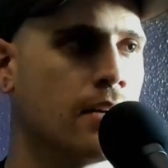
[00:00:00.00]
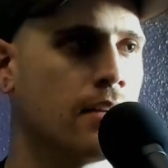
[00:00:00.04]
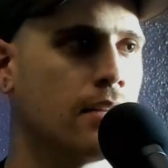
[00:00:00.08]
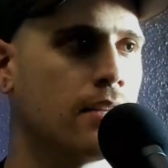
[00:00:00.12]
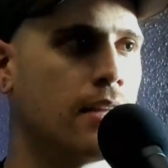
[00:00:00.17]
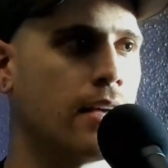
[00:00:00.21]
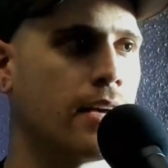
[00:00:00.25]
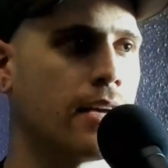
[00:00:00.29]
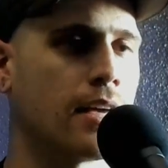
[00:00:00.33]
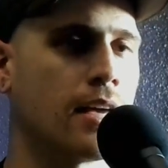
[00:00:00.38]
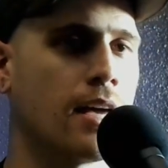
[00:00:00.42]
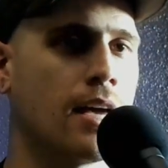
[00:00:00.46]

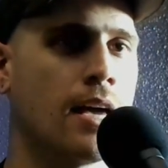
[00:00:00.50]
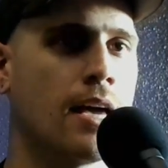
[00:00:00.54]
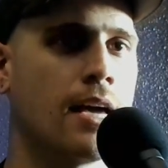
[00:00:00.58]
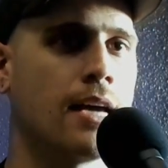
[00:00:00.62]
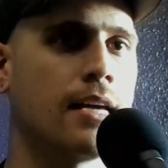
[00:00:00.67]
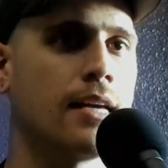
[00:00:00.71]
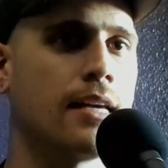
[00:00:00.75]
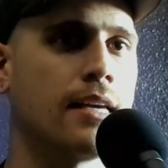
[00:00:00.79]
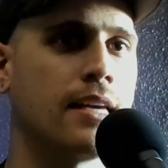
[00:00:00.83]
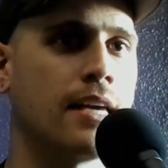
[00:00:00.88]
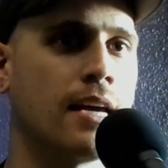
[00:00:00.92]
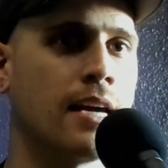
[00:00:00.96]
like
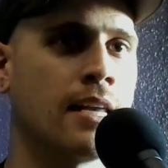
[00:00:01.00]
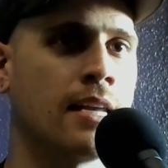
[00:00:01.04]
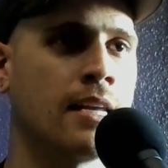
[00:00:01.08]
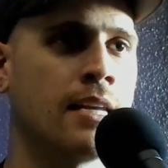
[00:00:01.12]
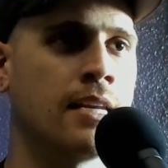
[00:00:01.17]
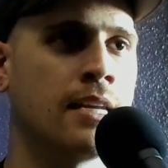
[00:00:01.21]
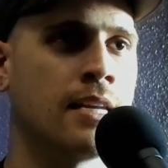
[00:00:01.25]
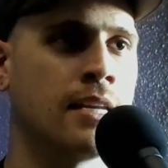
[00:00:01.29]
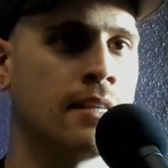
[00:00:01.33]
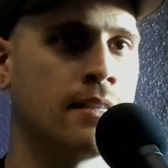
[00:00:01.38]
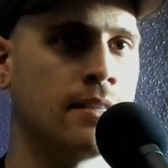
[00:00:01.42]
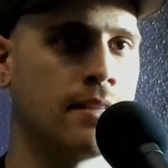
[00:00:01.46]
getting
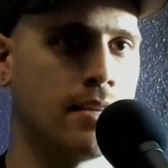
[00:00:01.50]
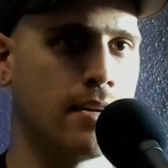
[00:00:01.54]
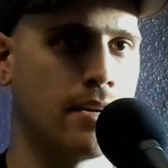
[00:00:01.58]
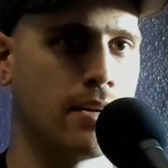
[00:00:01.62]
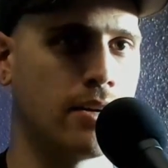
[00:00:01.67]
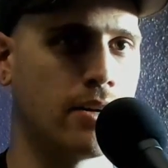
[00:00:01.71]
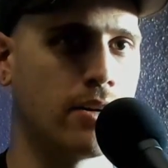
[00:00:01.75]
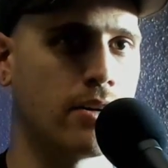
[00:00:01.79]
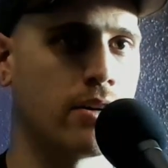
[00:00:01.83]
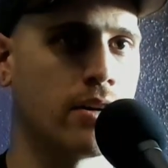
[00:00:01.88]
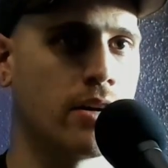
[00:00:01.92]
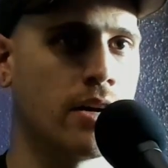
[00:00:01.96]
in
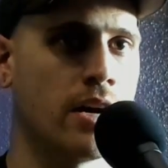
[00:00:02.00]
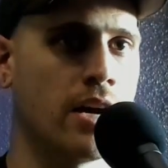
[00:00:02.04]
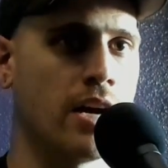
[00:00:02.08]
there